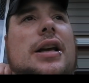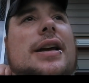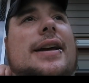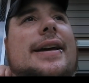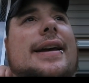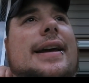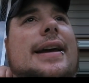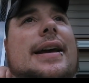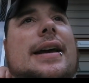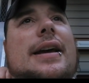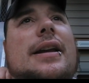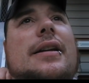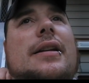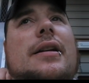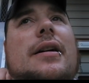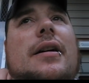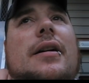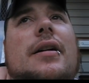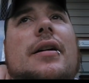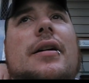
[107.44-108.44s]
And
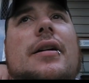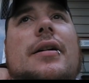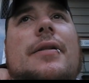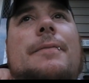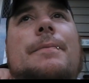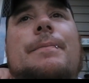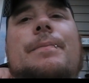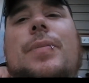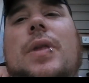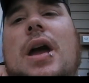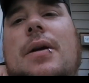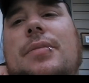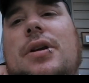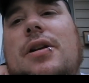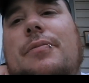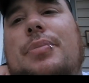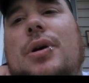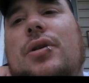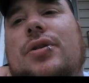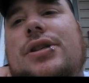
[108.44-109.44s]
um, I'm
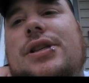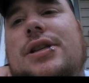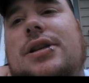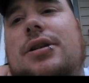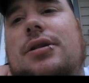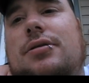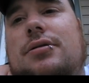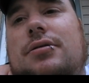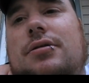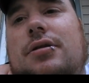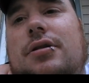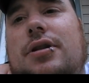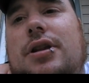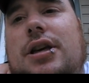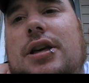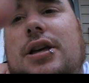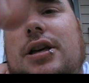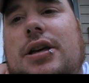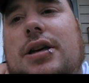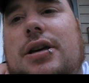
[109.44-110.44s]
going to post
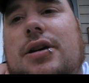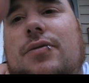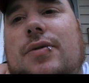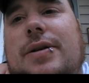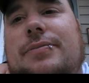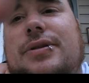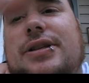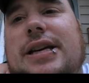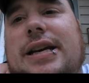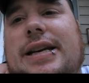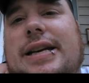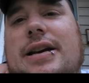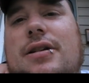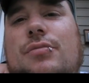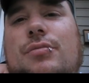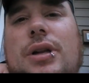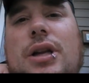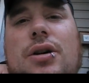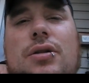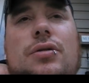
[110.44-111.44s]
the uh, website
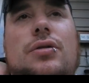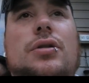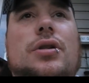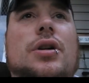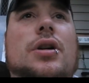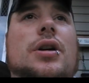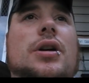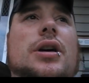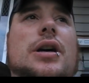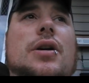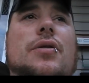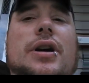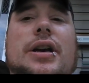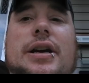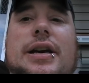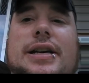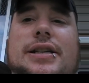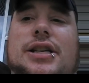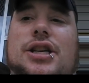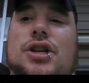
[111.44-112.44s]
down below. I want you
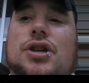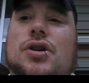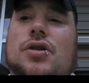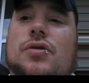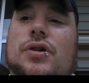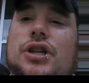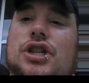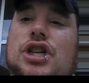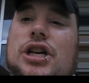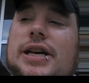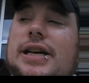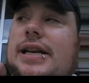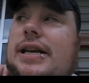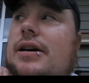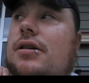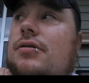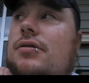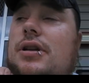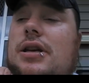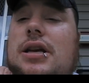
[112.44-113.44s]
guys to go and check it
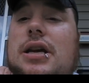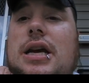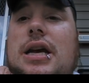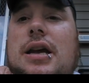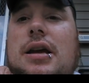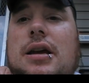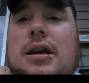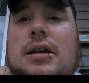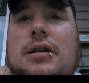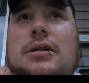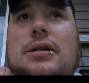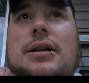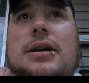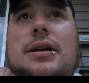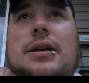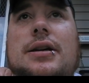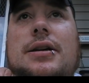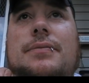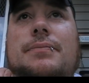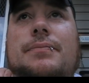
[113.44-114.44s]
out. And
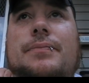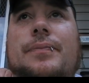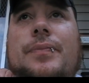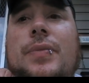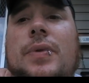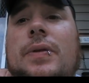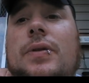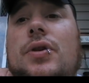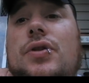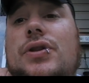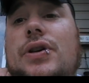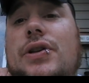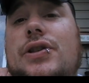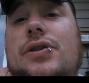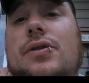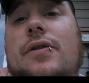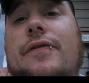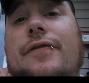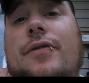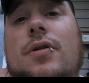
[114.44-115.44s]
um, there's
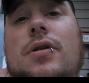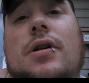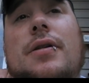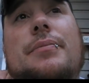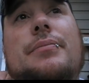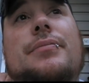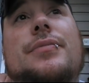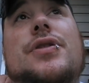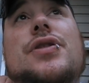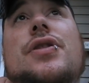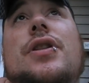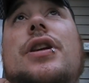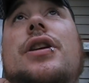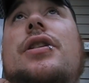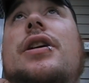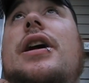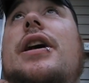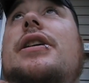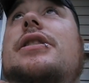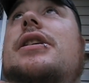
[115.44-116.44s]
also a forum so that you
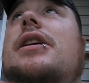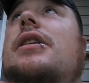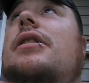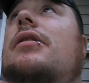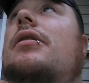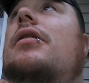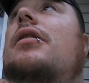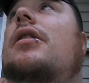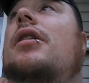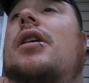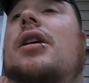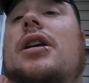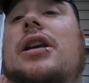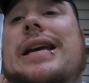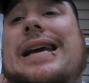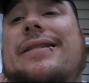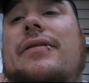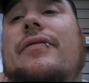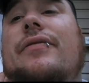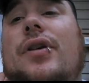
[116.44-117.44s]
guys can
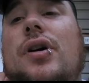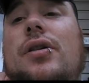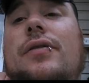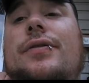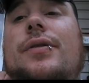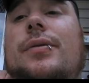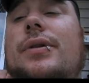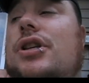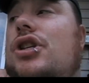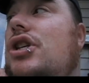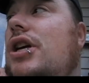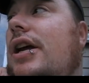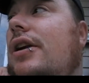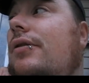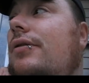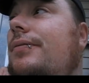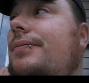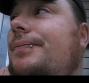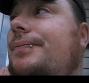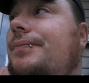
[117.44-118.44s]
get involved with the
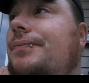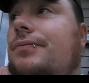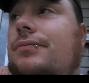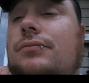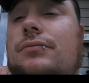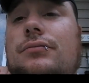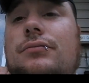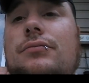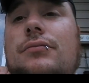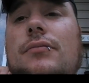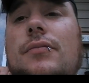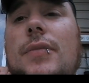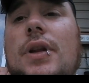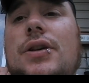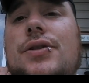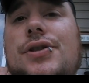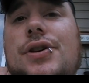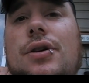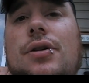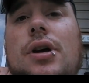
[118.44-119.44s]
channel.
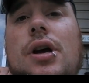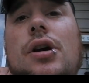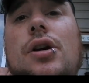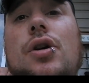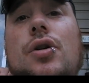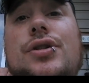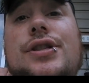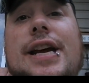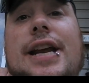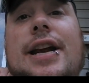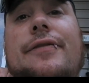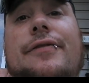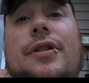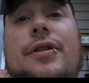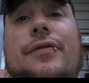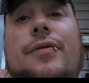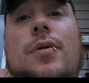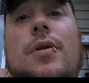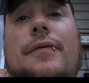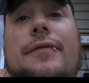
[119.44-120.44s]
So go sign up for the
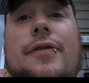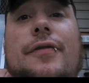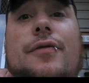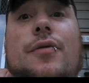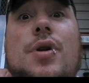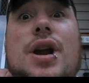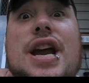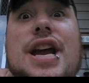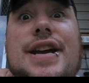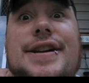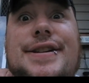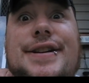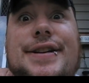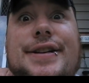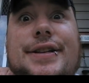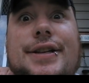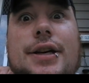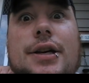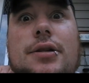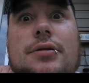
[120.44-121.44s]
forum for free.
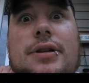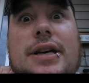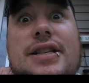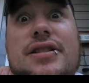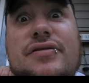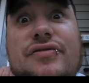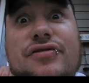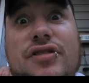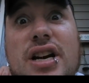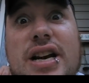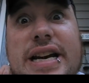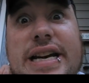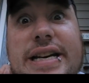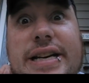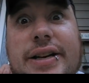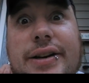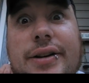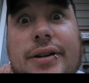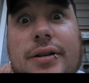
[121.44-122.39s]
It's free,